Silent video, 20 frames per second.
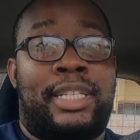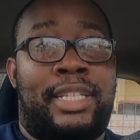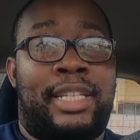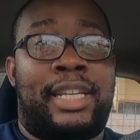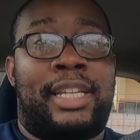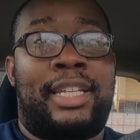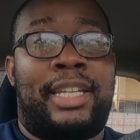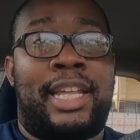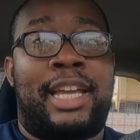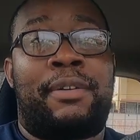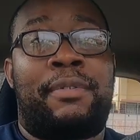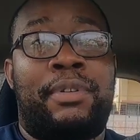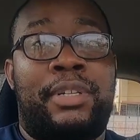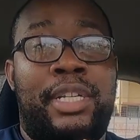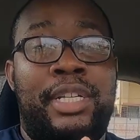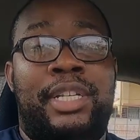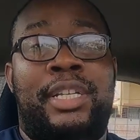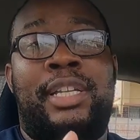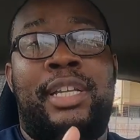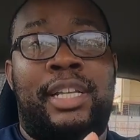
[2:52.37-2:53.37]
as a second
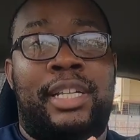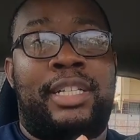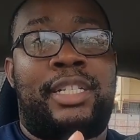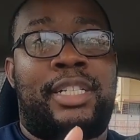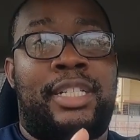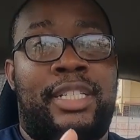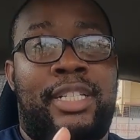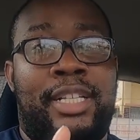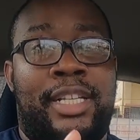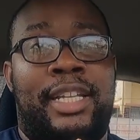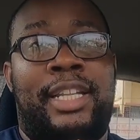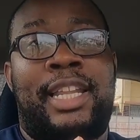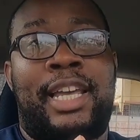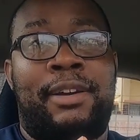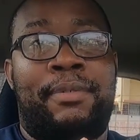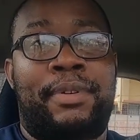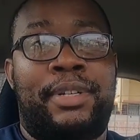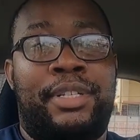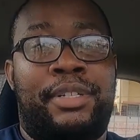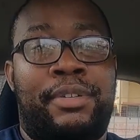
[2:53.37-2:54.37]
language, teaching English as a second
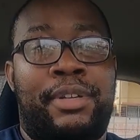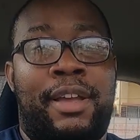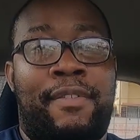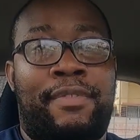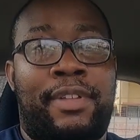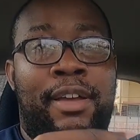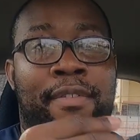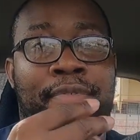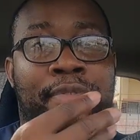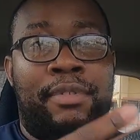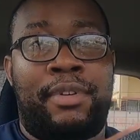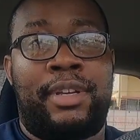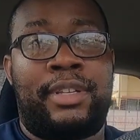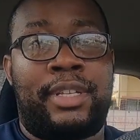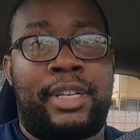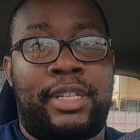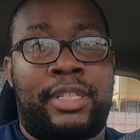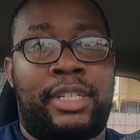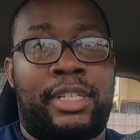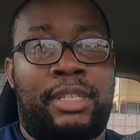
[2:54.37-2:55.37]
language. So you have to have 3
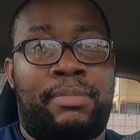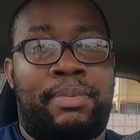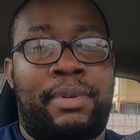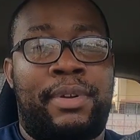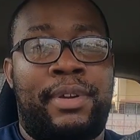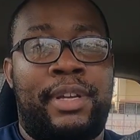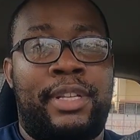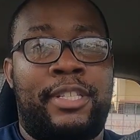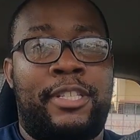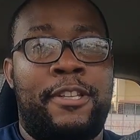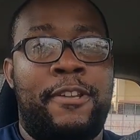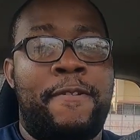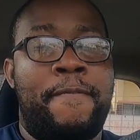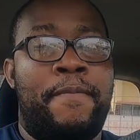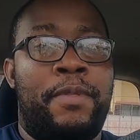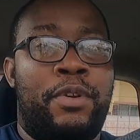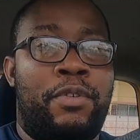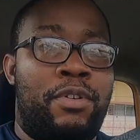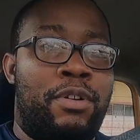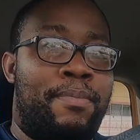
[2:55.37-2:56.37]
years experience
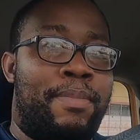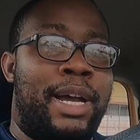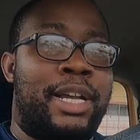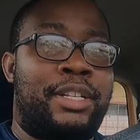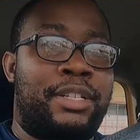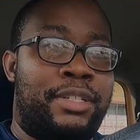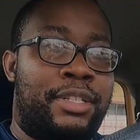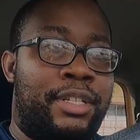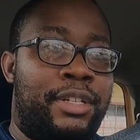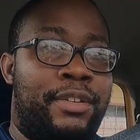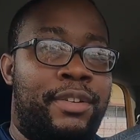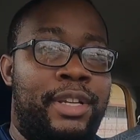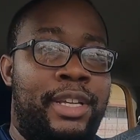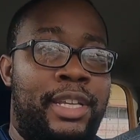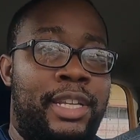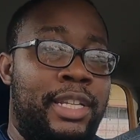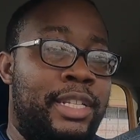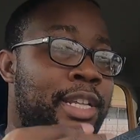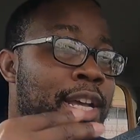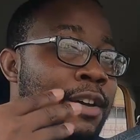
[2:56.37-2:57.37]
or a bachelor's degree.
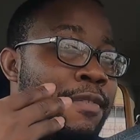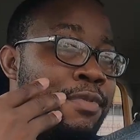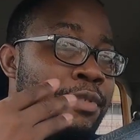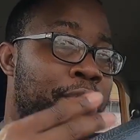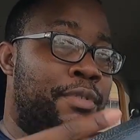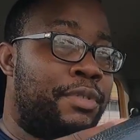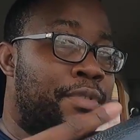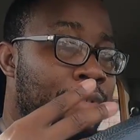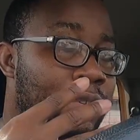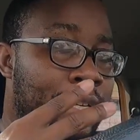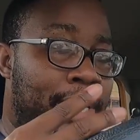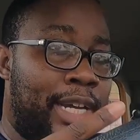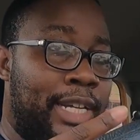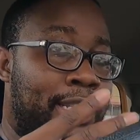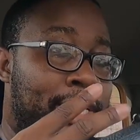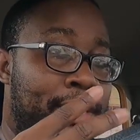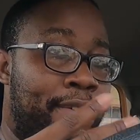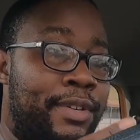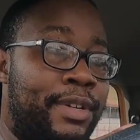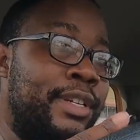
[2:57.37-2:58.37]
You need to have those three
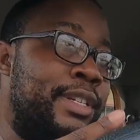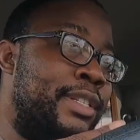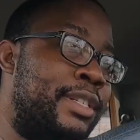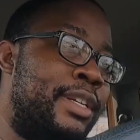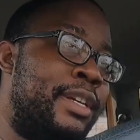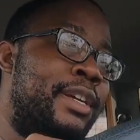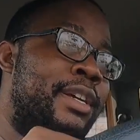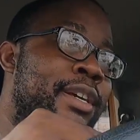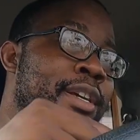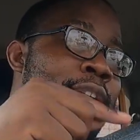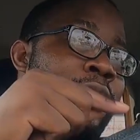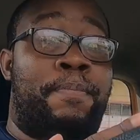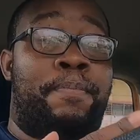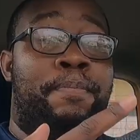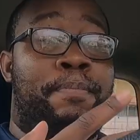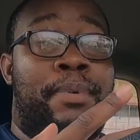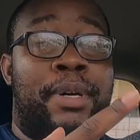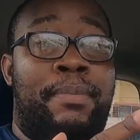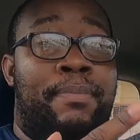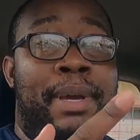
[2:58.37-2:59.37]
criteria.
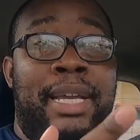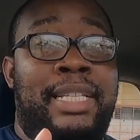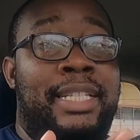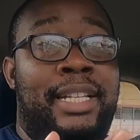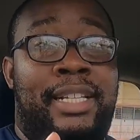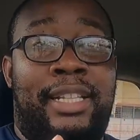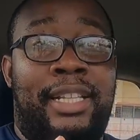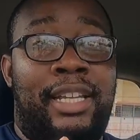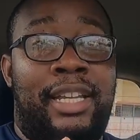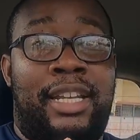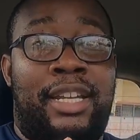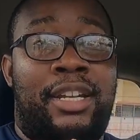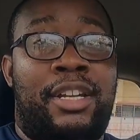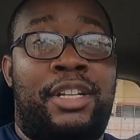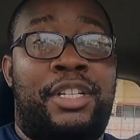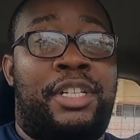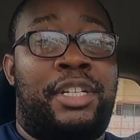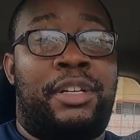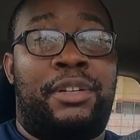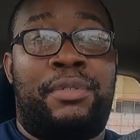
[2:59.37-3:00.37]
But basically, in a
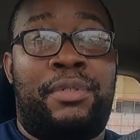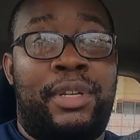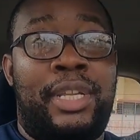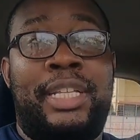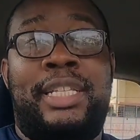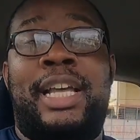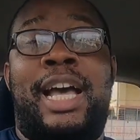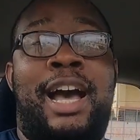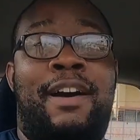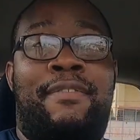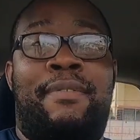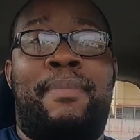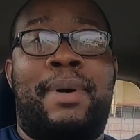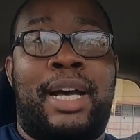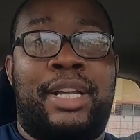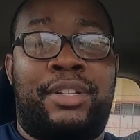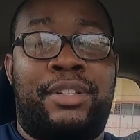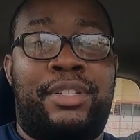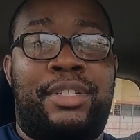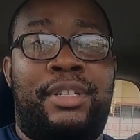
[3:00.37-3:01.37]
nutshell, you need to have a
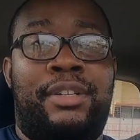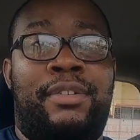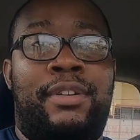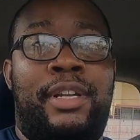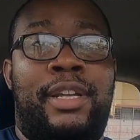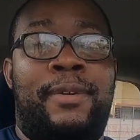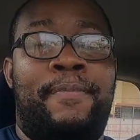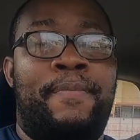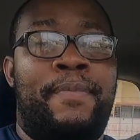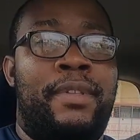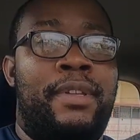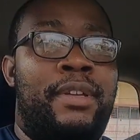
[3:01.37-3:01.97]
bachelor's degree.